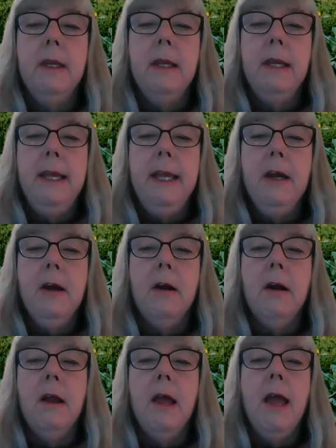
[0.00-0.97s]

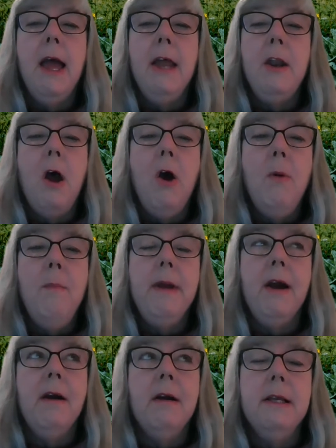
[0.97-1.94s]
Here, an
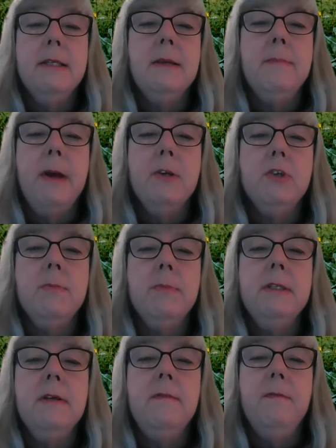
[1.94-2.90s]
omer is a
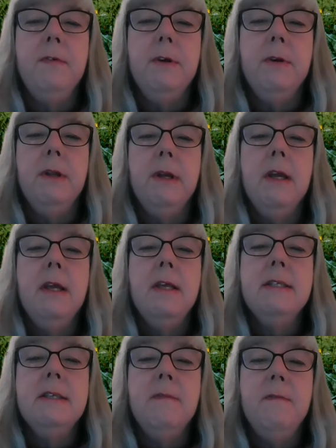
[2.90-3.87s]
measurement of food
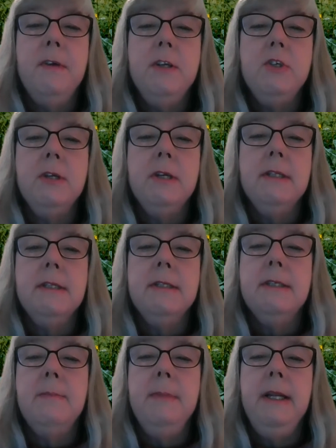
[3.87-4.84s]
sufficient
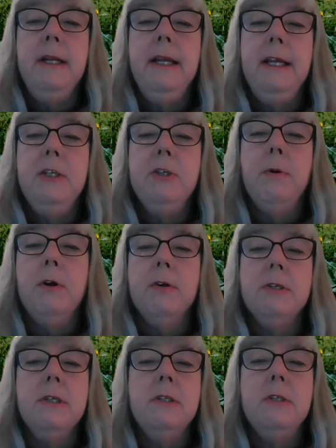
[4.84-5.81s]
to meet each
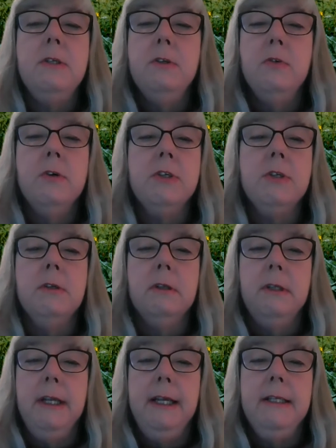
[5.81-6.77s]
person's nutritional
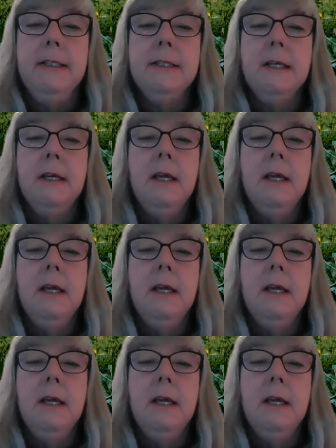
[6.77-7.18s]
needs,